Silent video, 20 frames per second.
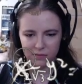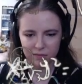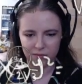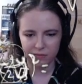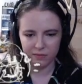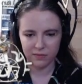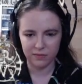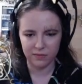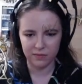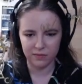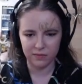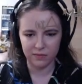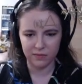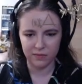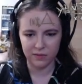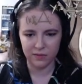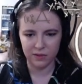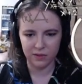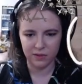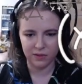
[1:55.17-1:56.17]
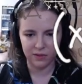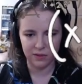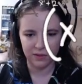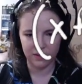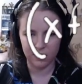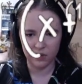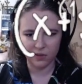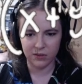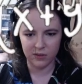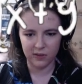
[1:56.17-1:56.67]

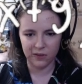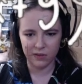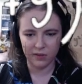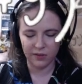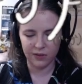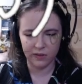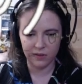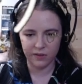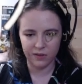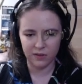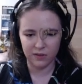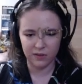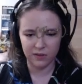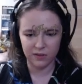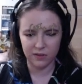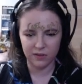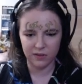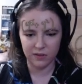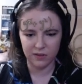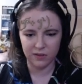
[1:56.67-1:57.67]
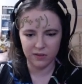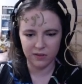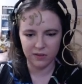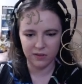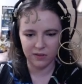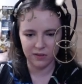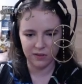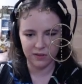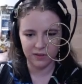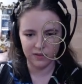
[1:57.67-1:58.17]

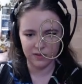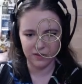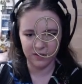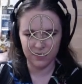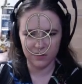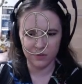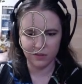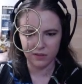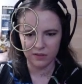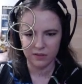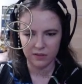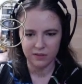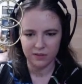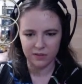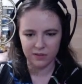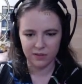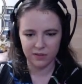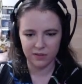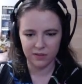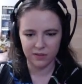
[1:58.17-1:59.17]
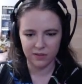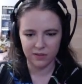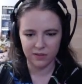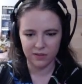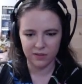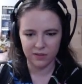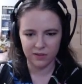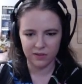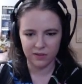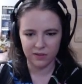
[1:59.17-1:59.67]

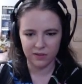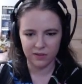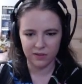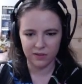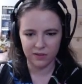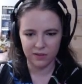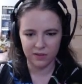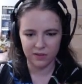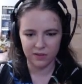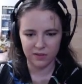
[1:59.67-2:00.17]
Nobody speaks.